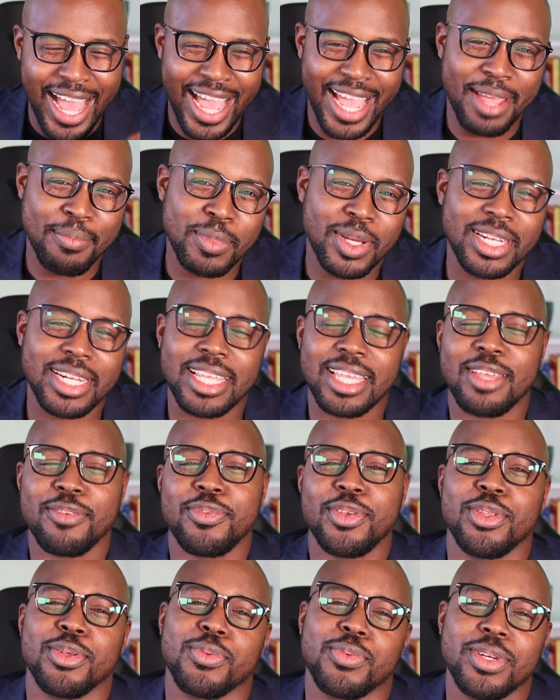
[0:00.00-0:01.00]
I'm gonna give
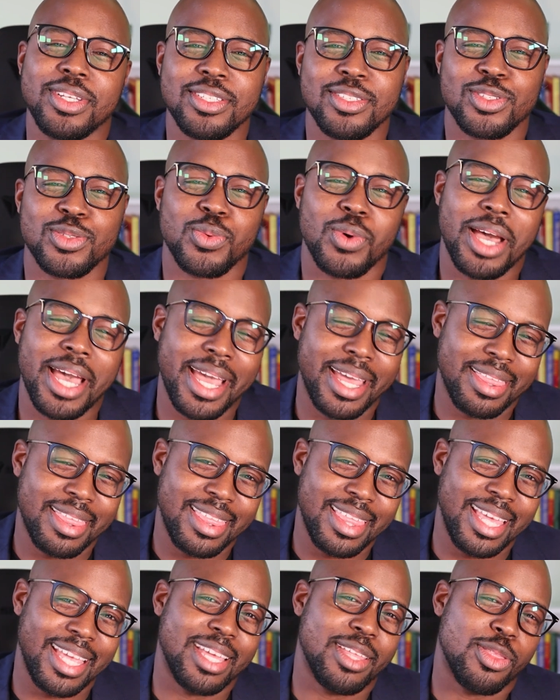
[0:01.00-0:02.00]
you the reasons why I
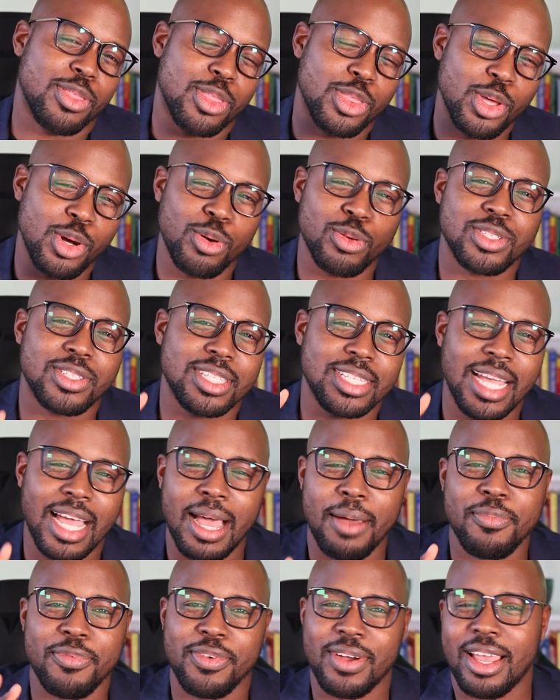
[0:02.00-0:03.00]
think those
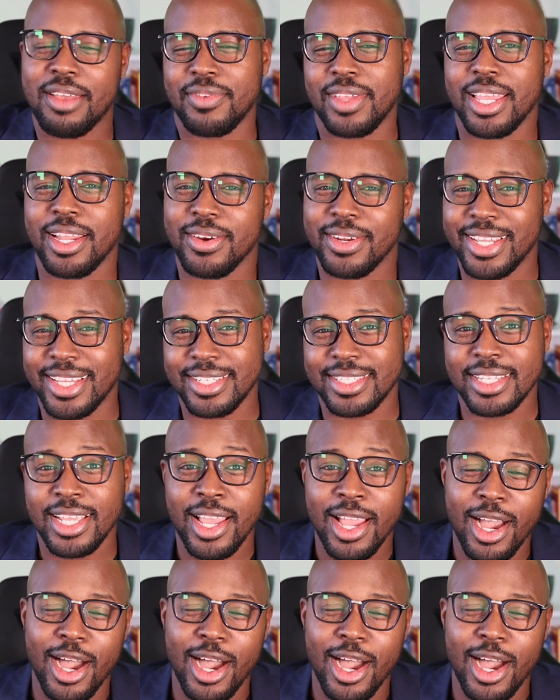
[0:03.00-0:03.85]
top 5 areas